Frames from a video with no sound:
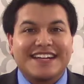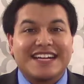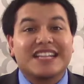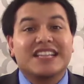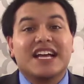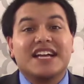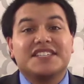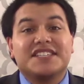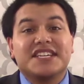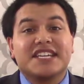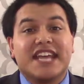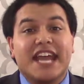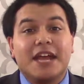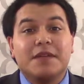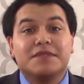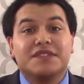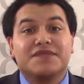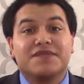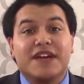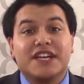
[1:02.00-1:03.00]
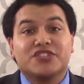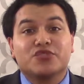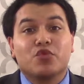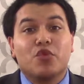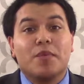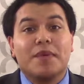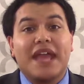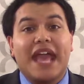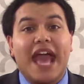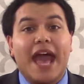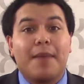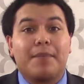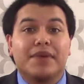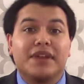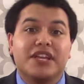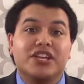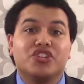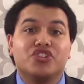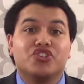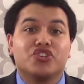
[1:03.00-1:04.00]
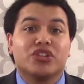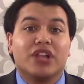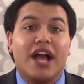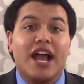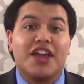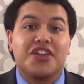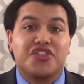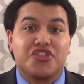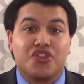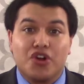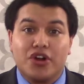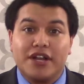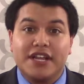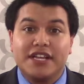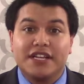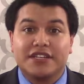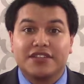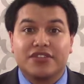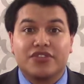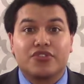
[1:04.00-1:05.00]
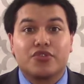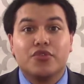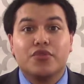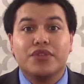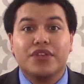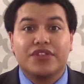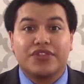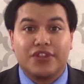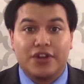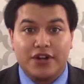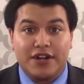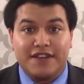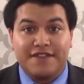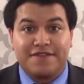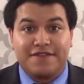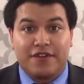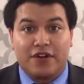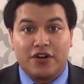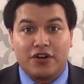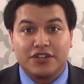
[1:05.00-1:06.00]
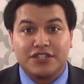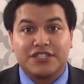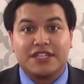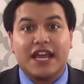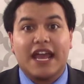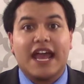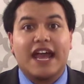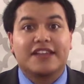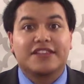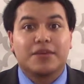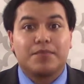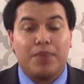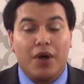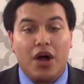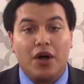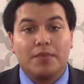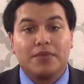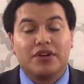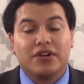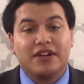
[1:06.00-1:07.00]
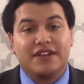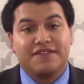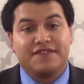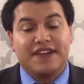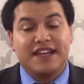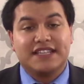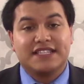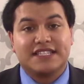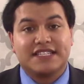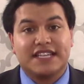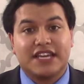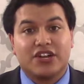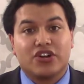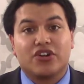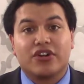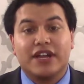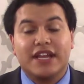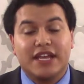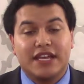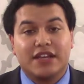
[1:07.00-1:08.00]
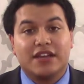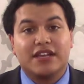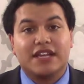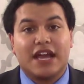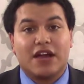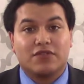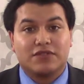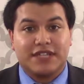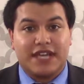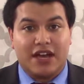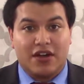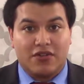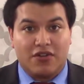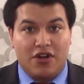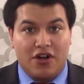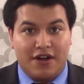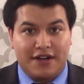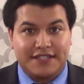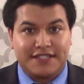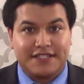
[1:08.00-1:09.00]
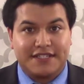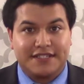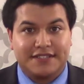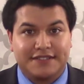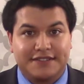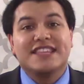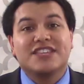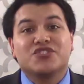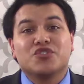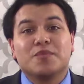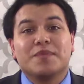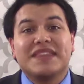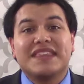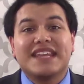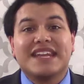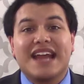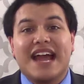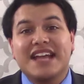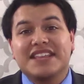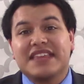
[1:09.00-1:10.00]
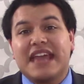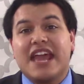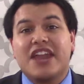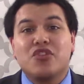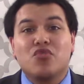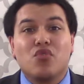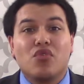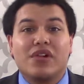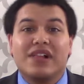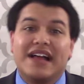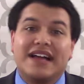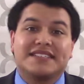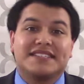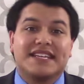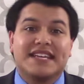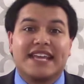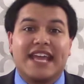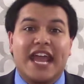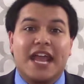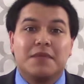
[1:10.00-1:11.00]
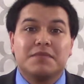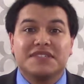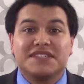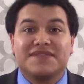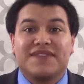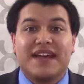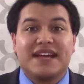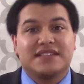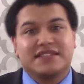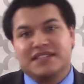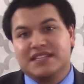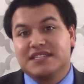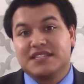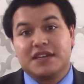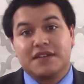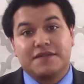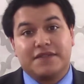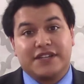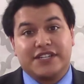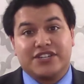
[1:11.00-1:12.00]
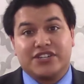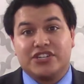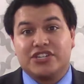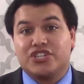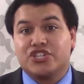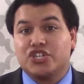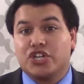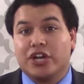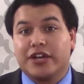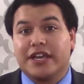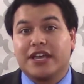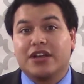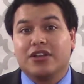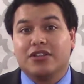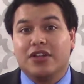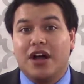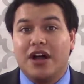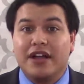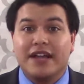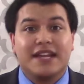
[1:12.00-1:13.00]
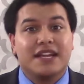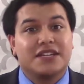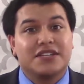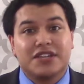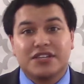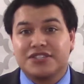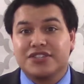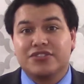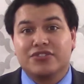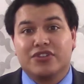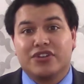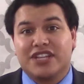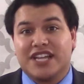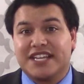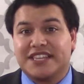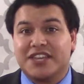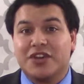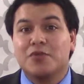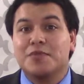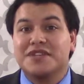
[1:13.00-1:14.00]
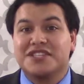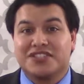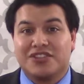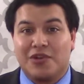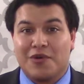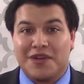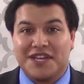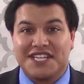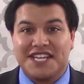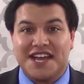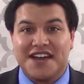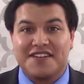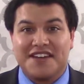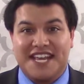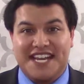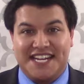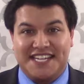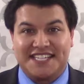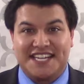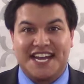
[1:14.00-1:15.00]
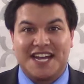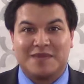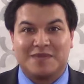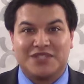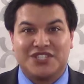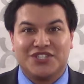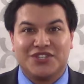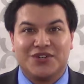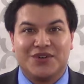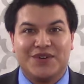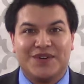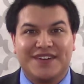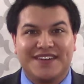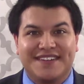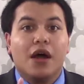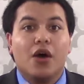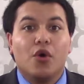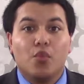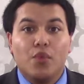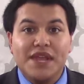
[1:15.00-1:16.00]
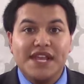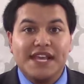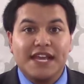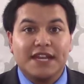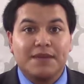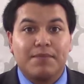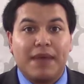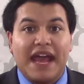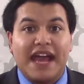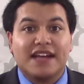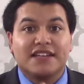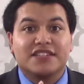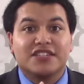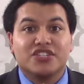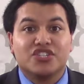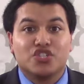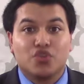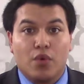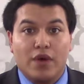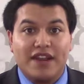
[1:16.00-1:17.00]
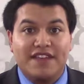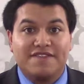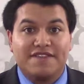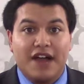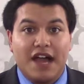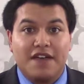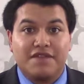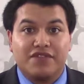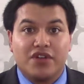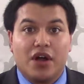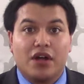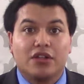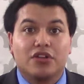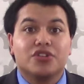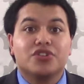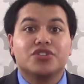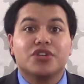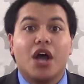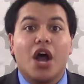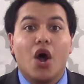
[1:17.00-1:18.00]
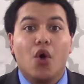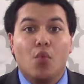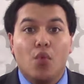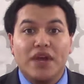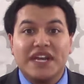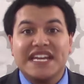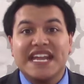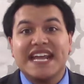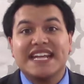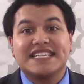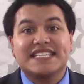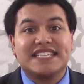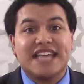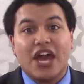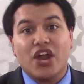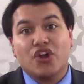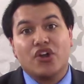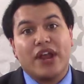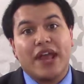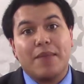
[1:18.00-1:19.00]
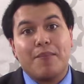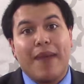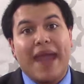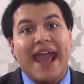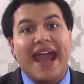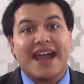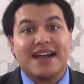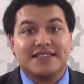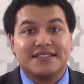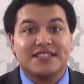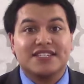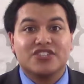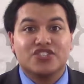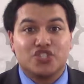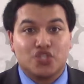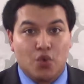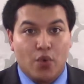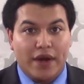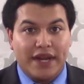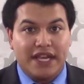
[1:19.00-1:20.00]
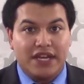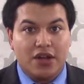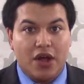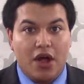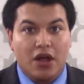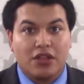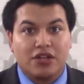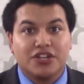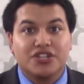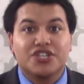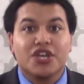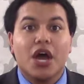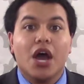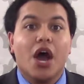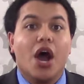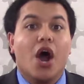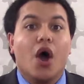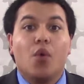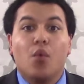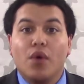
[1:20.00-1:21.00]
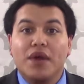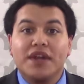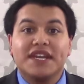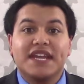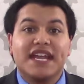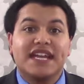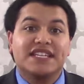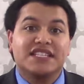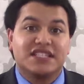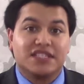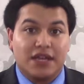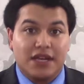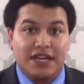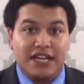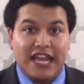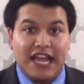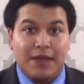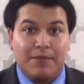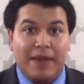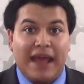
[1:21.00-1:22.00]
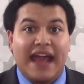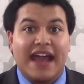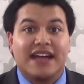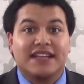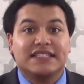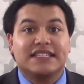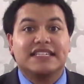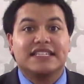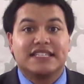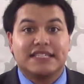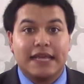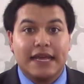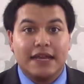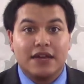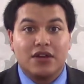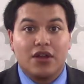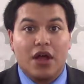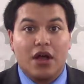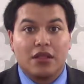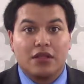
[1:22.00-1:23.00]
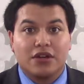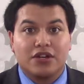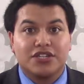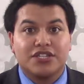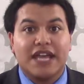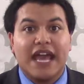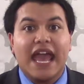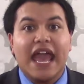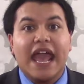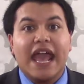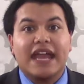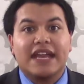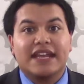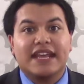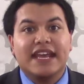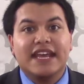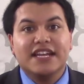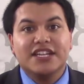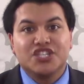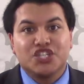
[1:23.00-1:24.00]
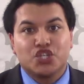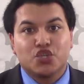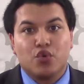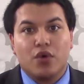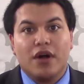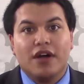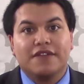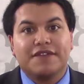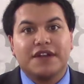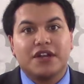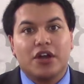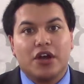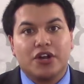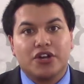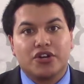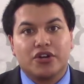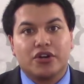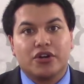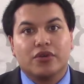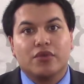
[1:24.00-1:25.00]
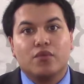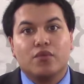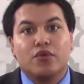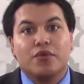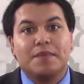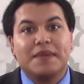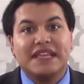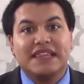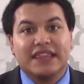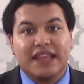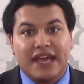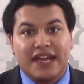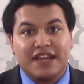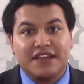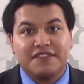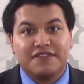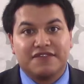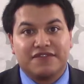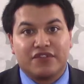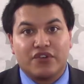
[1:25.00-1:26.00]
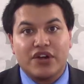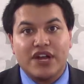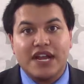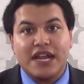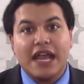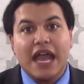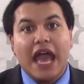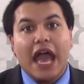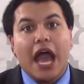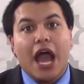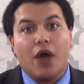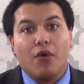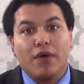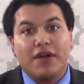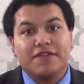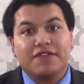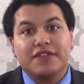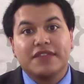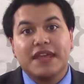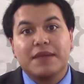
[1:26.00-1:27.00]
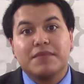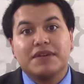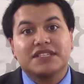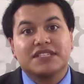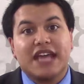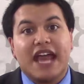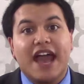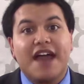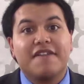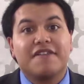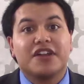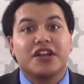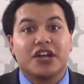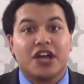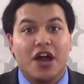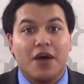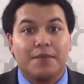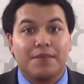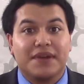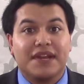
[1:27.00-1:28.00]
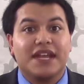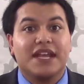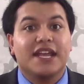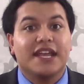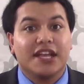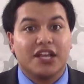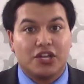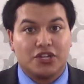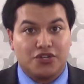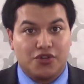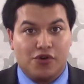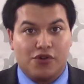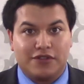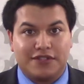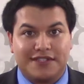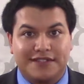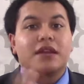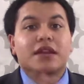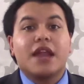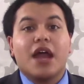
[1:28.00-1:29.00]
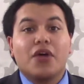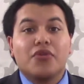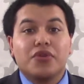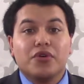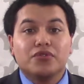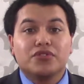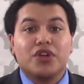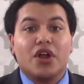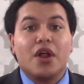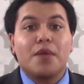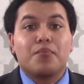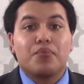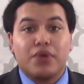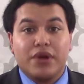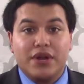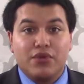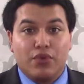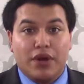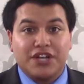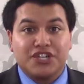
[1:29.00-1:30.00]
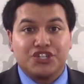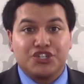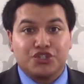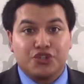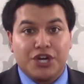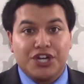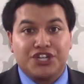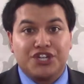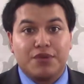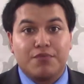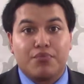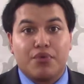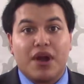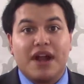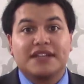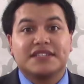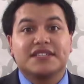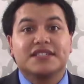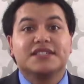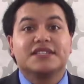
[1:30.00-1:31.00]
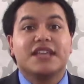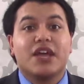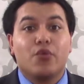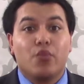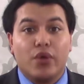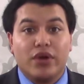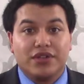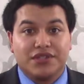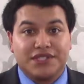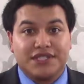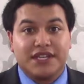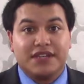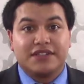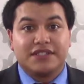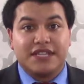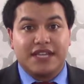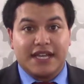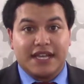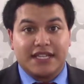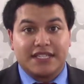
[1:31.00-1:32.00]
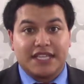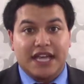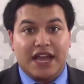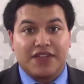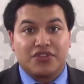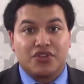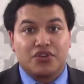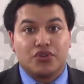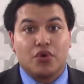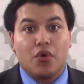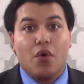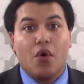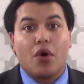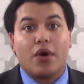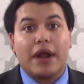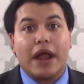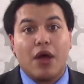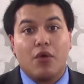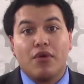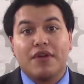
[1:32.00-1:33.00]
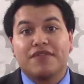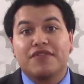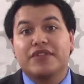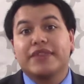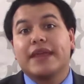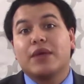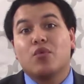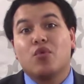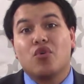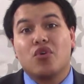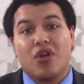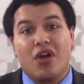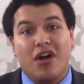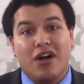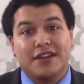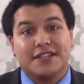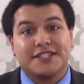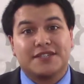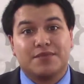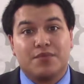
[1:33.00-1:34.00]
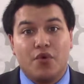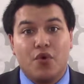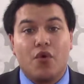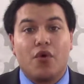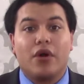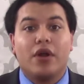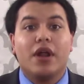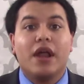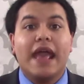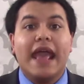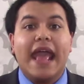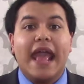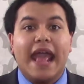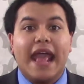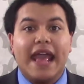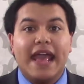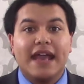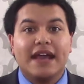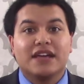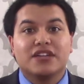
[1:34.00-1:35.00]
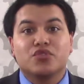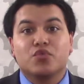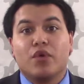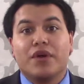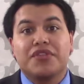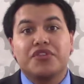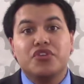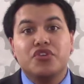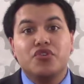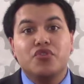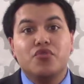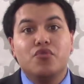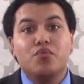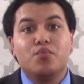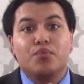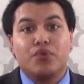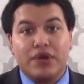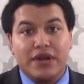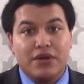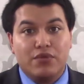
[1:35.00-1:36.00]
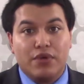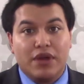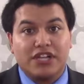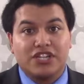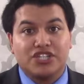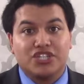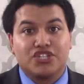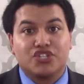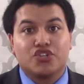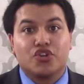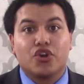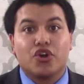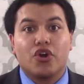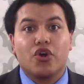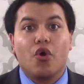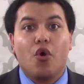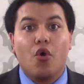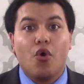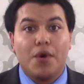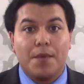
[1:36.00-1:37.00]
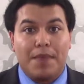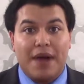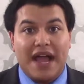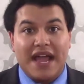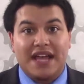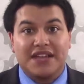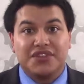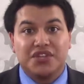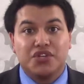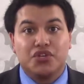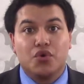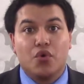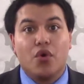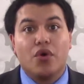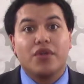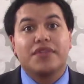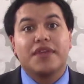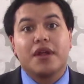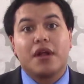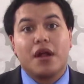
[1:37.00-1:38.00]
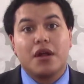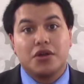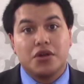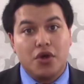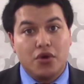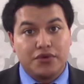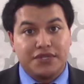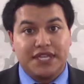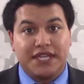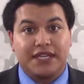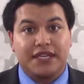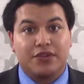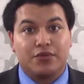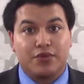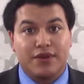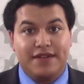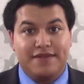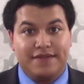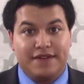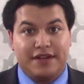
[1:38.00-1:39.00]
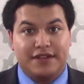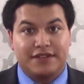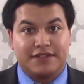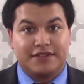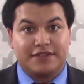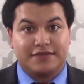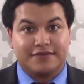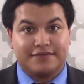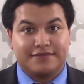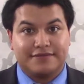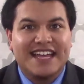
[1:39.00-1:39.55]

Classic Games Fest will be happening July 30th through the 31st at the Palmer Event Center in downtown Austin. This will be the 9th annual Classic Games Fest. This convention is chugging along and it doesn't look like they'll be slowing down anytime soon. A weekend pass is $25, a one-day Saturday pass is $20, a one-day Sunday pass is $10, and kids 12 and under will be let in free, however they must have an accompanying adult. Now those are pre-registration prices. They will sell tickets at the door, however they will cost more, and whether you pre-register or buy at the door, there are no ticket refunds.